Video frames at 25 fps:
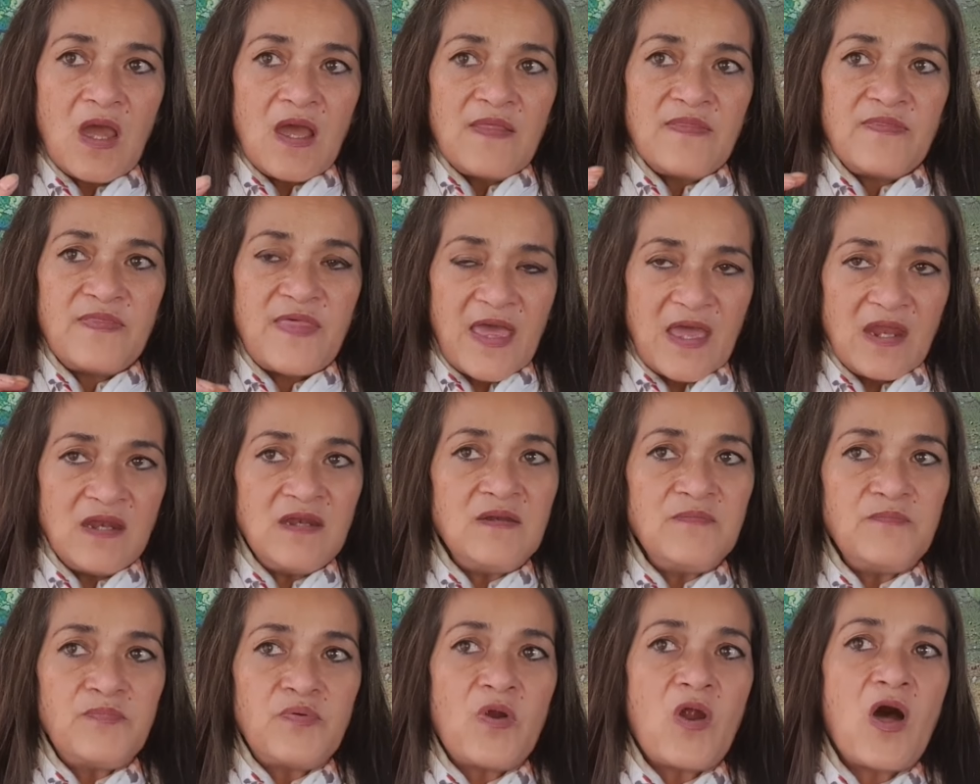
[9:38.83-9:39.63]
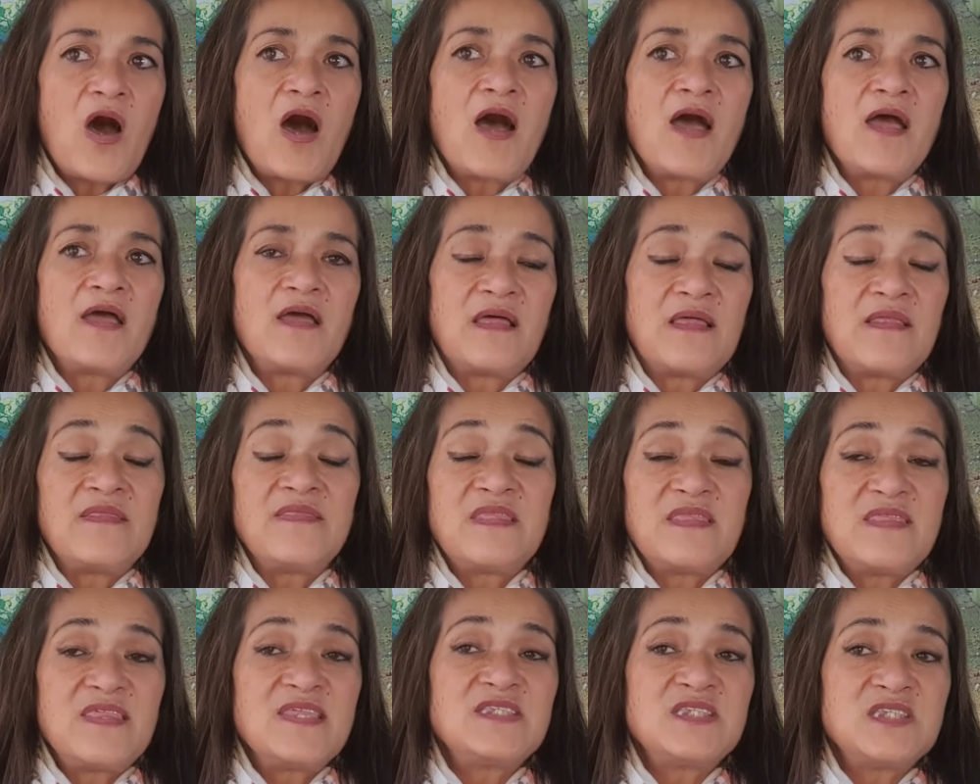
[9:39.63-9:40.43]
Then
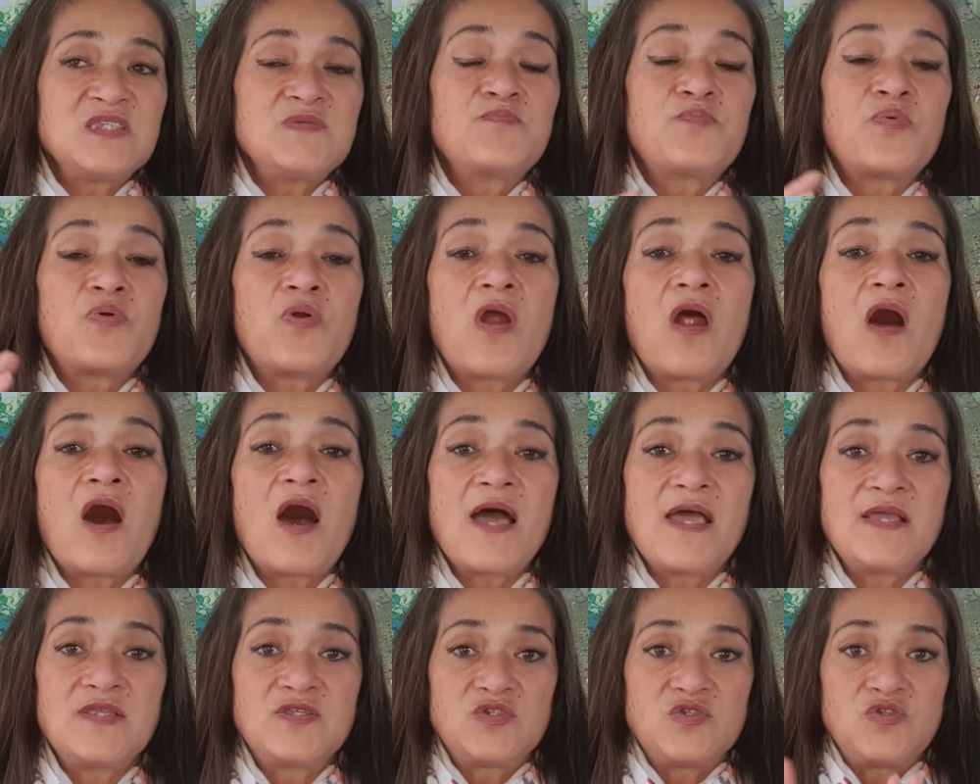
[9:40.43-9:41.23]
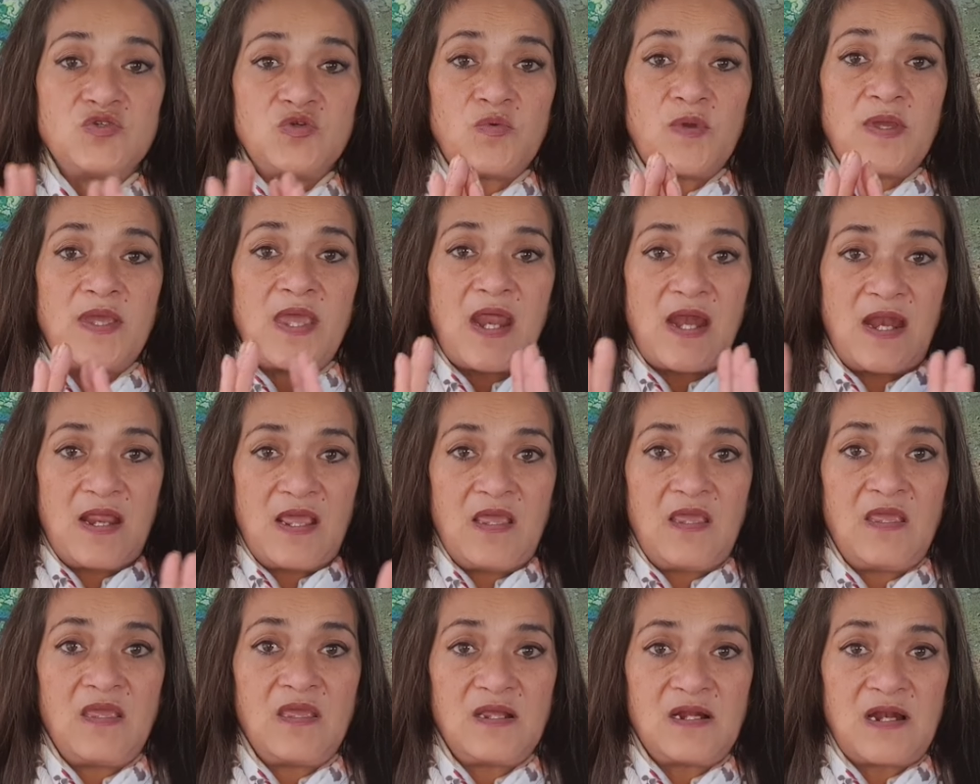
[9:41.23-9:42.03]
and this is prior to doing
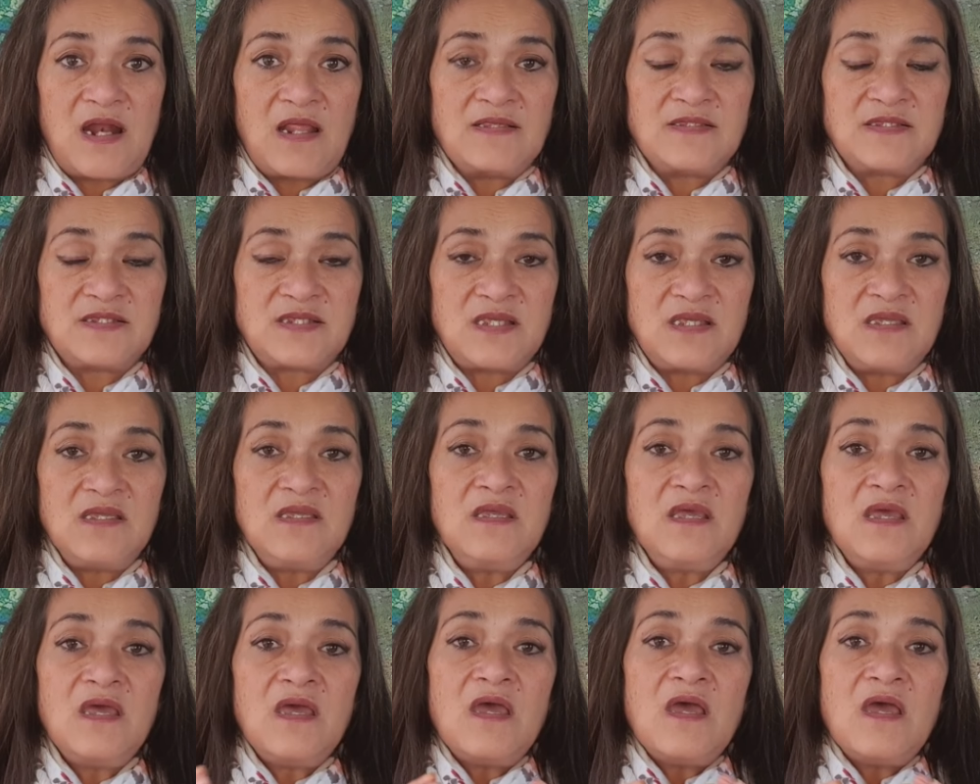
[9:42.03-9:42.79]
any cleansing,